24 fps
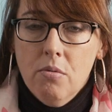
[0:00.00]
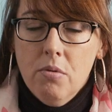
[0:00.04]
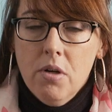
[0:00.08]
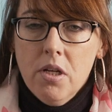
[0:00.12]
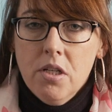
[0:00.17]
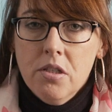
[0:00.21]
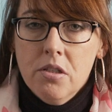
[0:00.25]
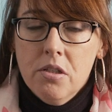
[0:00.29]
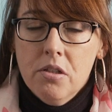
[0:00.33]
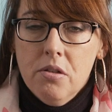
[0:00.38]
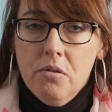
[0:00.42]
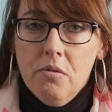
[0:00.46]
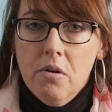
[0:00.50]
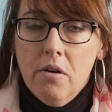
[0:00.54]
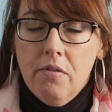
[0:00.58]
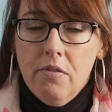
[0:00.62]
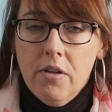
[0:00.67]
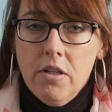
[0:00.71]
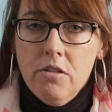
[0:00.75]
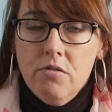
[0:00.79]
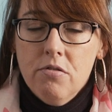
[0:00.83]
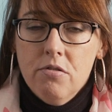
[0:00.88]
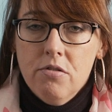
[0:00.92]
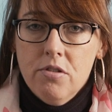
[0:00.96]
we too have
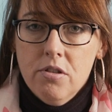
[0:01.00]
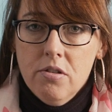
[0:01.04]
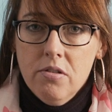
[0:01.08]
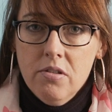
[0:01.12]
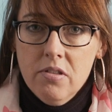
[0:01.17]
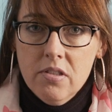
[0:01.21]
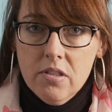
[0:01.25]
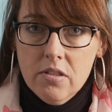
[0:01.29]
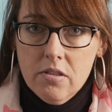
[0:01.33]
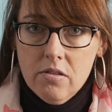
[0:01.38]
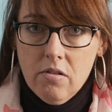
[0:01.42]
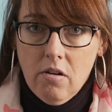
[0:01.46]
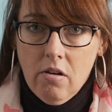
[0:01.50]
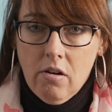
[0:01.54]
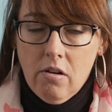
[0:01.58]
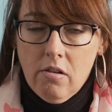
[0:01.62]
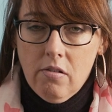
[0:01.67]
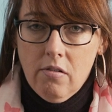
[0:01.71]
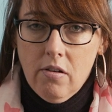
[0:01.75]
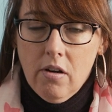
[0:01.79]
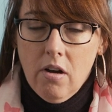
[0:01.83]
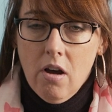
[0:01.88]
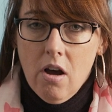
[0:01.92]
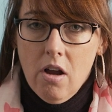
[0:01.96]
introduced the
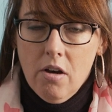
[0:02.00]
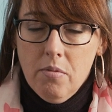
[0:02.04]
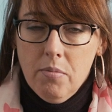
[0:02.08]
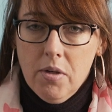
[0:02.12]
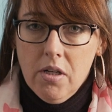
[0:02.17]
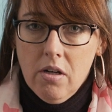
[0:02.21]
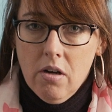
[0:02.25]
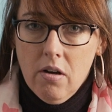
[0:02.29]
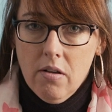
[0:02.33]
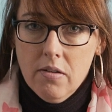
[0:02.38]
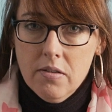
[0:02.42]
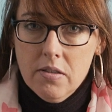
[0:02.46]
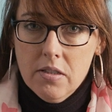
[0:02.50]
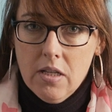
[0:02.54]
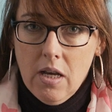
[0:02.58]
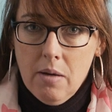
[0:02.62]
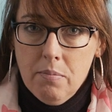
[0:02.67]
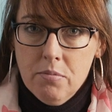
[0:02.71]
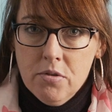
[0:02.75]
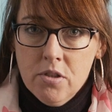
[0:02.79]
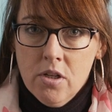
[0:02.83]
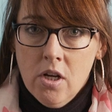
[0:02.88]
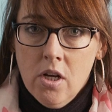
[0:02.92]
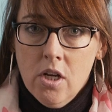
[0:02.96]
circular economy
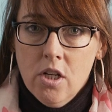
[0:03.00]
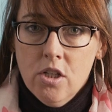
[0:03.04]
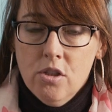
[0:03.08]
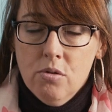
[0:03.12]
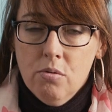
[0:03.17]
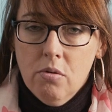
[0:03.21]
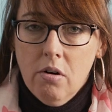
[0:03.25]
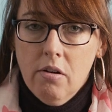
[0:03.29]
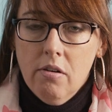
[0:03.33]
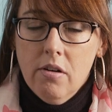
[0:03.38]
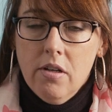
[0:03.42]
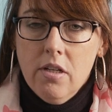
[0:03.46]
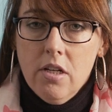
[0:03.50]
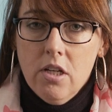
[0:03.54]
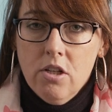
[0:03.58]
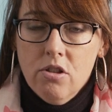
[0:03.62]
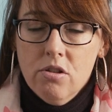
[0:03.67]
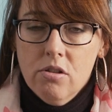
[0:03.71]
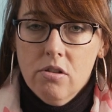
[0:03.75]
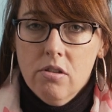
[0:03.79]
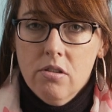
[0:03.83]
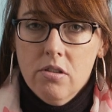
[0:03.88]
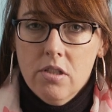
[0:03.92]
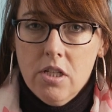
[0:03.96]
concept to our
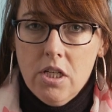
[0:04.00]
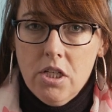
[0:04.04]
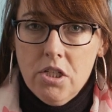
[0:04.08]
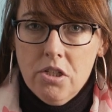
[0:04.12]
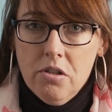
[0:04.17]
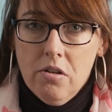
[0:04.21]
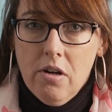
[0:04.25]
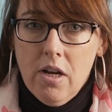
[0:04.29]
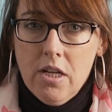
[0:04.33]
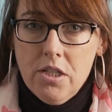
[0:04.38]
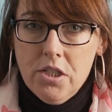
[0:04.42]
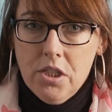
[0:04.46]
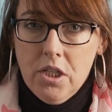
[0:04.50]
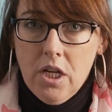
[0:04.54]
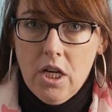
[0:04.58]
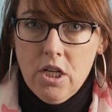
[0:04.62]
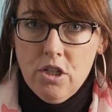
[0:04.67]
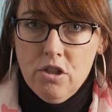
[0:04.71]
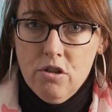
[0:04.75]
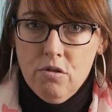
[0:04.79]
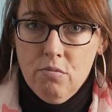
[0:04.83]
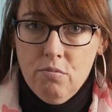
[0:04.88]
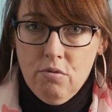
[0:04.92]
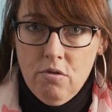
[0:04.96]
initial teacher
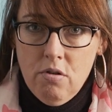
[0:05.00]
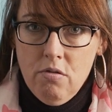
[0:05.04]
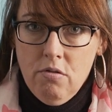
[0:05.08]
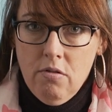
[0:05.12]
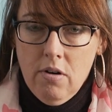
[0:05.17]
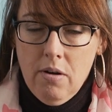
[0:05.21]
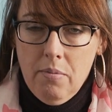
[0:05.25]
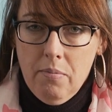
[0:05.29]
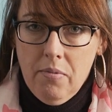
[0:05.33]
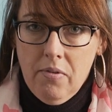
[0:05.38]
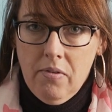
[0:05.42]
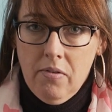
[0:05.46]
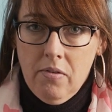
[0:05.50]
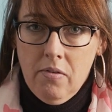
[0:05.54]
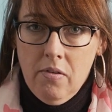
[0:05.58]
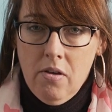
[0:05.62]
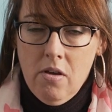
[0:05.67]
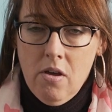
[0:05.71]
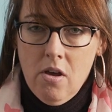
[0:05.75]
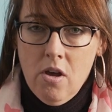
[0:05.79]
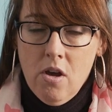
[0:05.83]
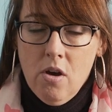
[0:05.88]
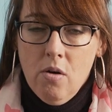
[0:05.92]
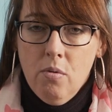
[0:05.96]
education programmes.
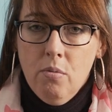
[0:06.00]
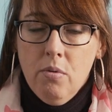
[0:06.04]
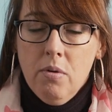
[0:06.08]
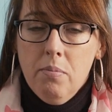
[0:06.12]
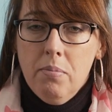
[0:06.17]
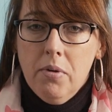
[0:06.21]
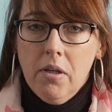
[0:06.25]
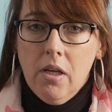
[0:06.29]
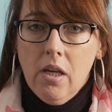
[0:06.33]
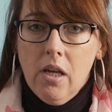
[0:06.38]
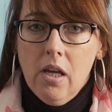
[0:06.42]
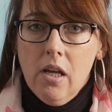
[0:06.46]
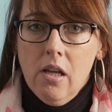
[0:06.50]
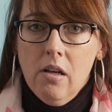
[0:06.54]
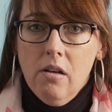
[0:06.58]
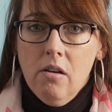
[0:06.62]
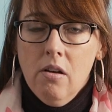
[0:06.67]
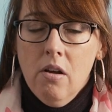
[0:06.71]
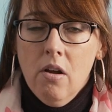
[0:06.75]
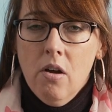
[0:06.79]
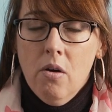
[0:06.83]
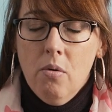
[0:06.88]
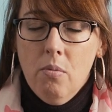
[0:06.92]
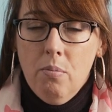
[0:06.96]
We
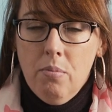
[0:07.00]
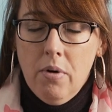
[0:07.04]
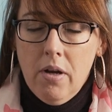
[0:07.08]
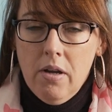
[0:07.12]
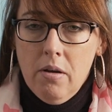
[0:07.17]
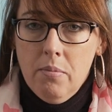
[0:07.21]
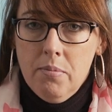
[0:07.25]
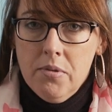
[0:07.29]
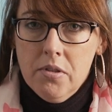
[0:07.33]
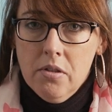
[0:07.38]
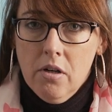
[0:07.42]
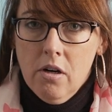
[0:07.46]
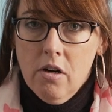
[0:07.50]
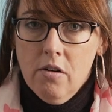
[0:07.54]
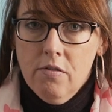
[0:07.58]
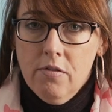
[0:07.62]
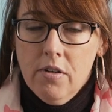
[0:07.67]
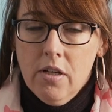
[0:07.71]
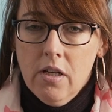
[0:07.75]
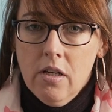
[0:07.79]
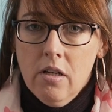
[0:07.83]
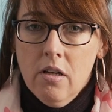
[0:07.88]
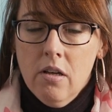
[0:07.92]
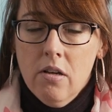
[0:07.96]
begin by
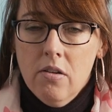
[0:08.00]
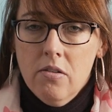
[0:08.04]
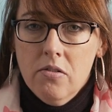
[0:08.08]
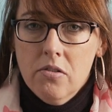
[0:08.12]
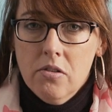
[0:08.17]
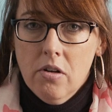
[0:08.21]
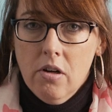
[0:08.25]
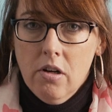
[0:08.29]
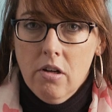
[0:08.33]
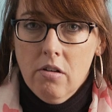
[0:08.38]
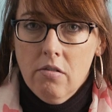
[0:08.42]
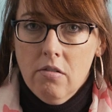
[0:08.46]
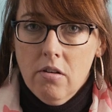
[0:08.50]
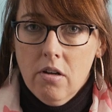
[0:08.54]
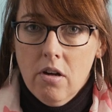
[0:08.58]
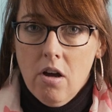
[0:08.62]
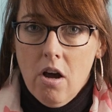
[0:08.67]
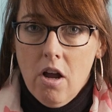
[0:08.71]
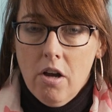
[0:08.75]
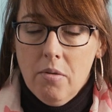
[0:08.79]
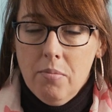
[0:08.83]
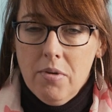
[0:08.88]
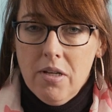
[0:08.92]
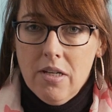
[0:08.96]
observing circular
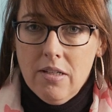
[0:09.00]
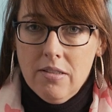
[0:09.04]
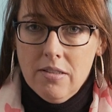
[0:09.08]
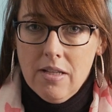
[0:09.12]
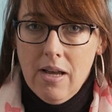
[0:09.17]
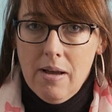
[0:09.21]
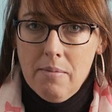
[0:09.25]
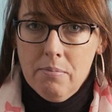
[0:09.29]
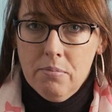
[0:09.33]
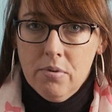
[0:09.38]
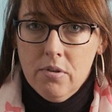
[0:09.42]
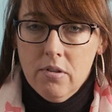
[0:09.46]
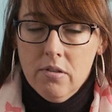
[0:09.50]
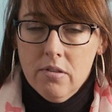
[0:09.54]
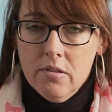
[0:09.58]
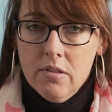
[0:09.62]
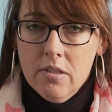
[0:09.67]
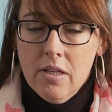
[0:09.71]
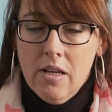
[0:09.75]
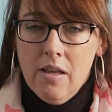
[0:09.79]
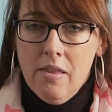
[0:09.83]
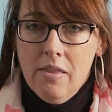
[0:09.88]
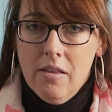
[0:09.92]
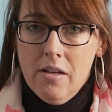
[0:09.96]
economy
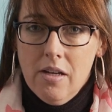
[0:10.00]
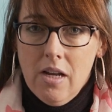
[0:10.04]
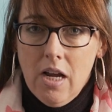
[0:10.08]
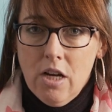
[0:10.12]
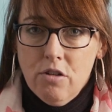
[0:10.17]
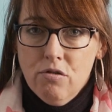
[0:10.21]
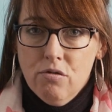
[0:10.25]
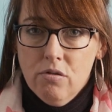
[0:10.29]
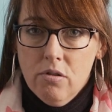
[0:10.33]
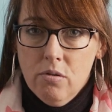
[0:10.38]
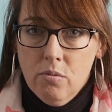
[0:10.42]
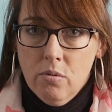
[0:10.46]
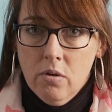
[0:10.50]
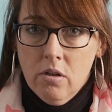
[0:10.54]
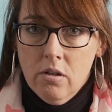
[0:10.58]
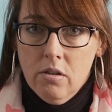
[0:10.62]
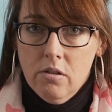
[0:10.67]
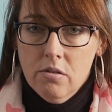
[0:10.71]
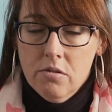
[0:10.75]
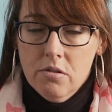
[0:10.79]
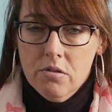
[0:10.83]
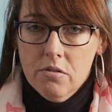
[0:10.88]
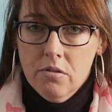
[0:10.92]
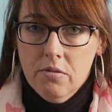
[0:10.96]
examples in the natural
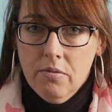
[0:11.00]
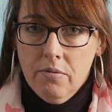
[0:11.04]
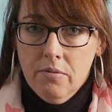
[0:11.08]
world.